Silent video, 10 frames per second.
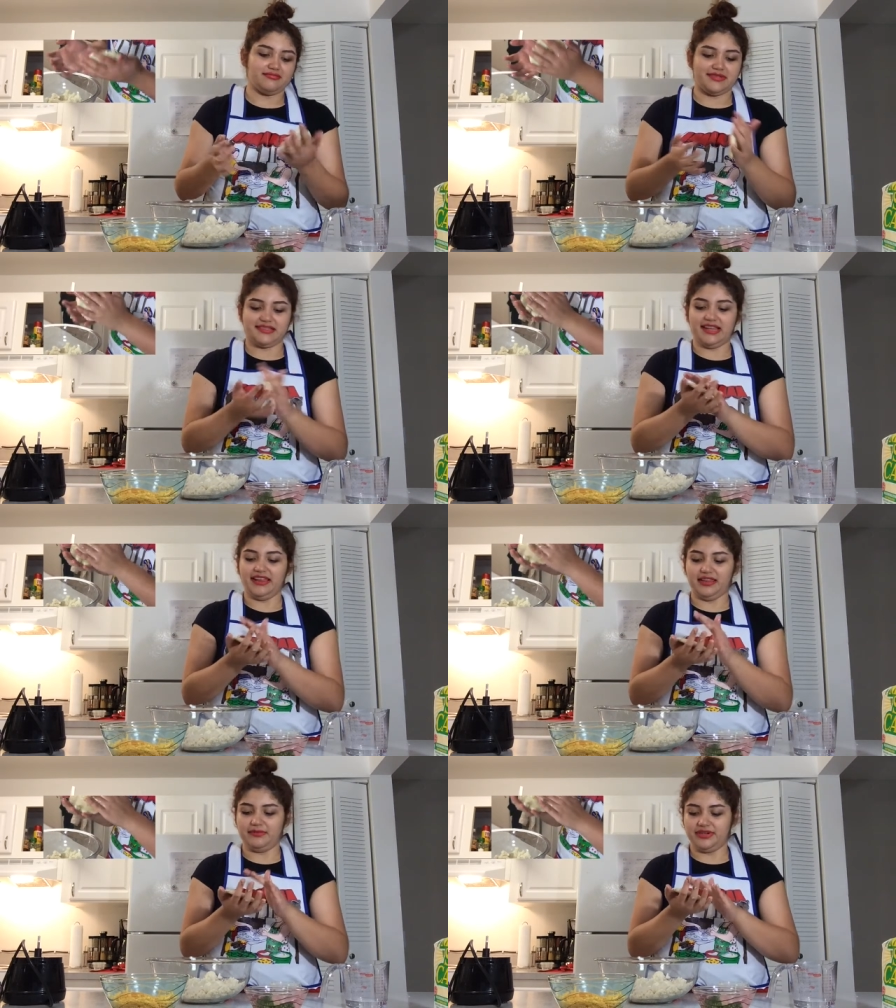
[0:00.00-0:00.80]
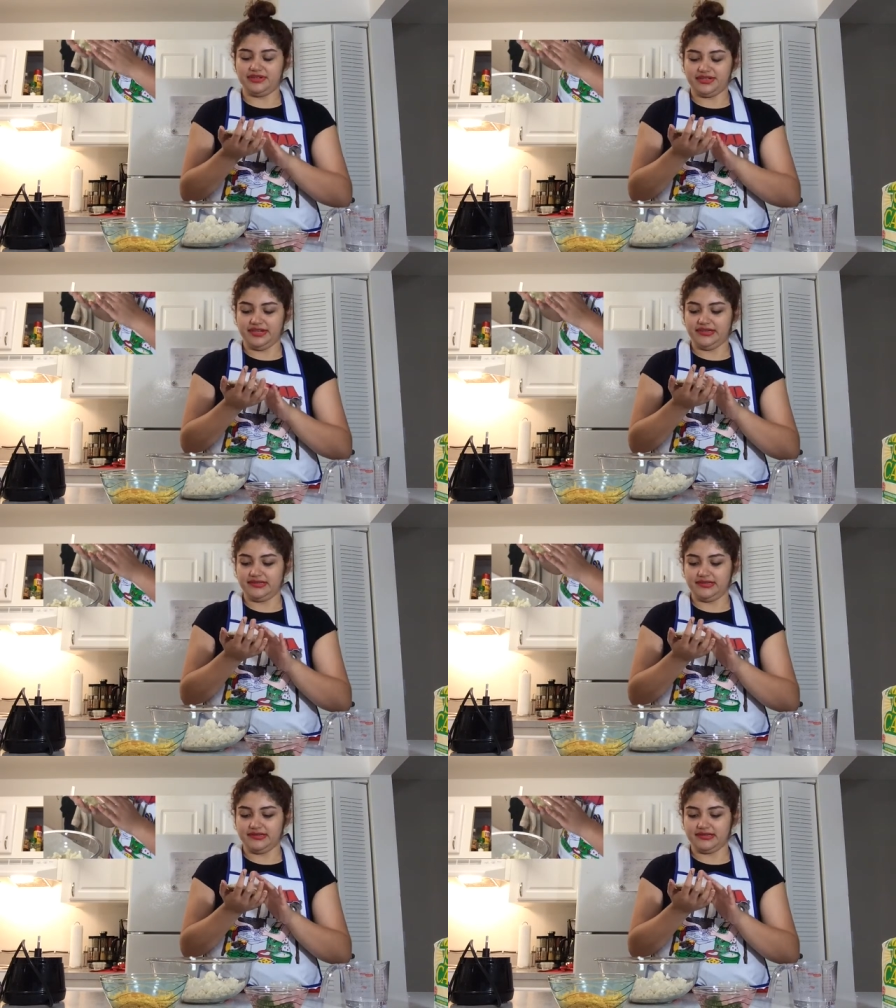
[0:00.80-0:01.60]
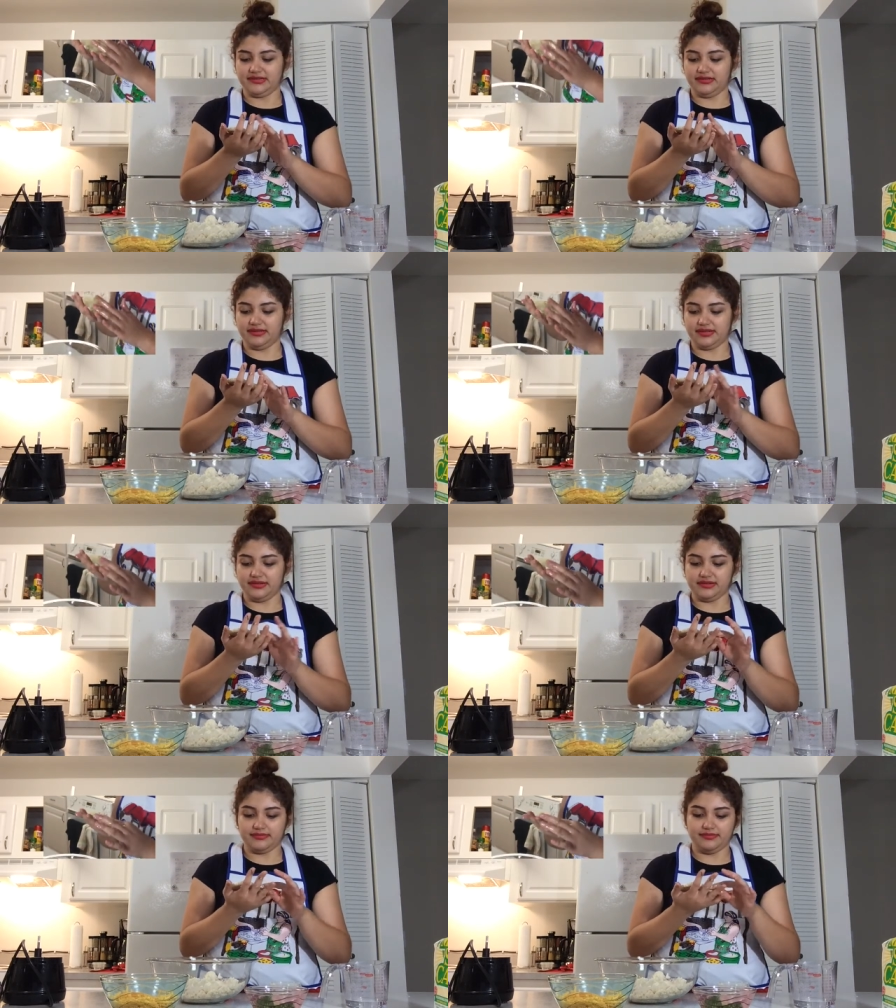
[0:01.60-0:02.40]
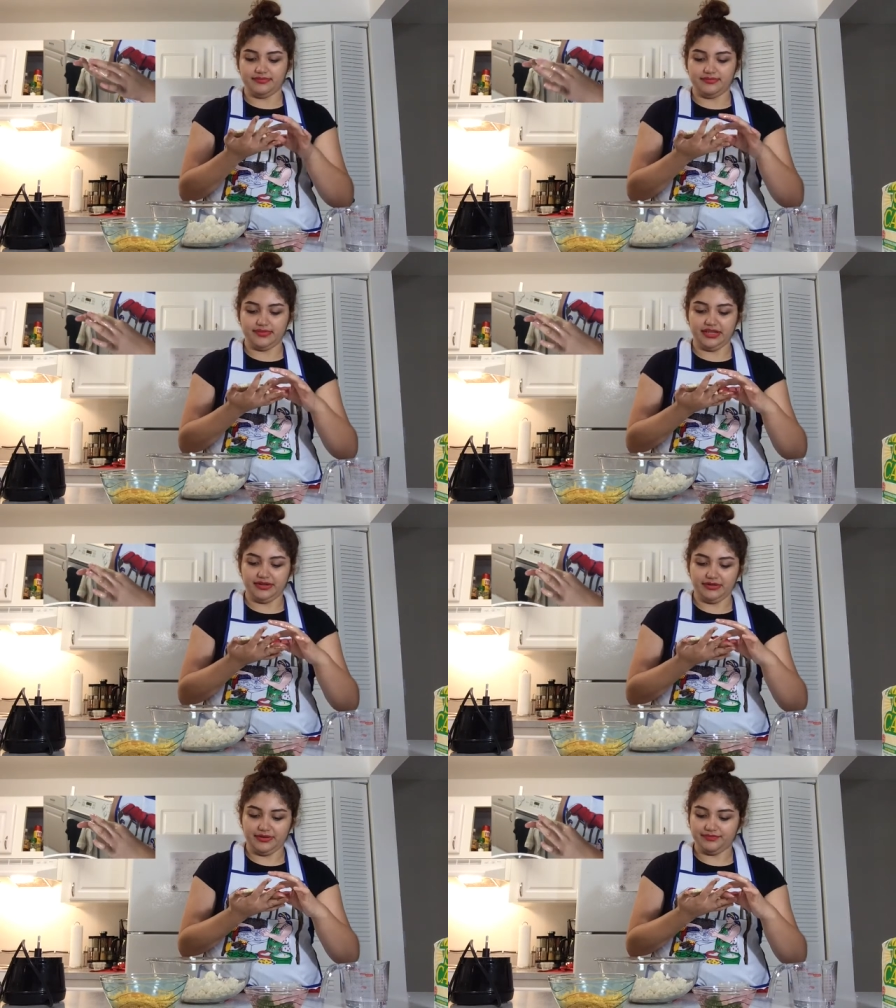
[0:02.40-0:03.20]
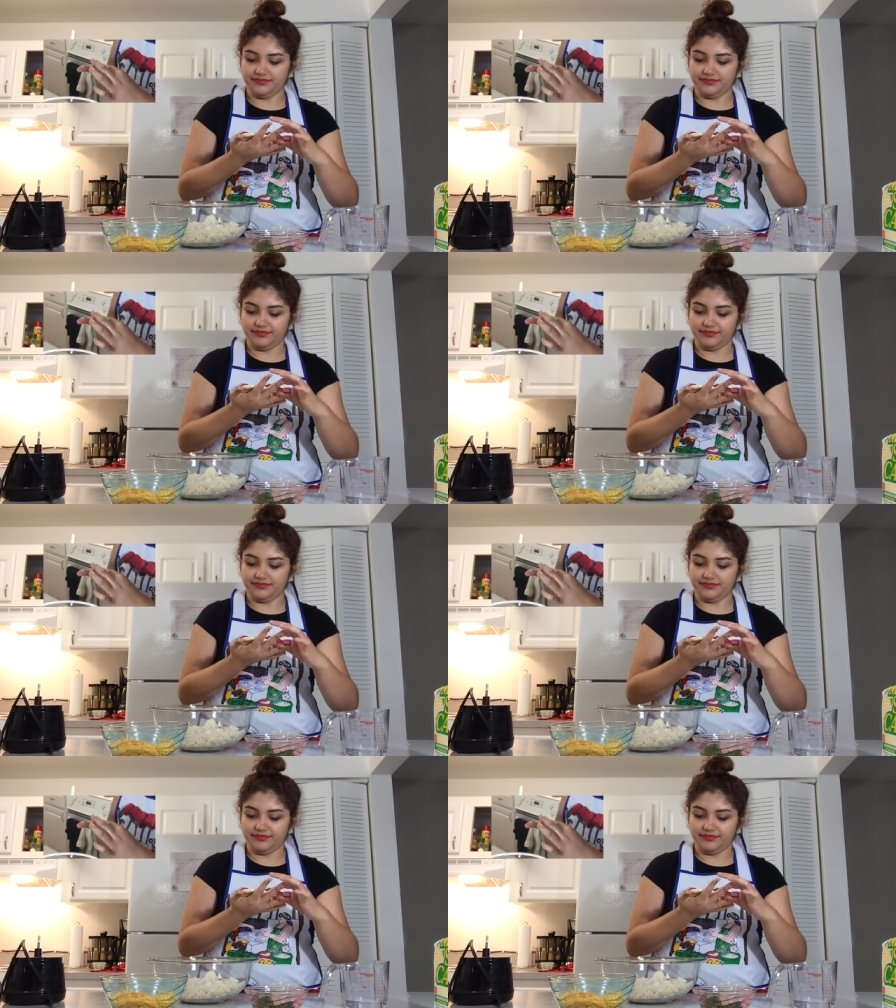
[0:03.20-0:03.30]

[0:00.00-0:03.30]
slightly burnt cheese is delicious. But anyway.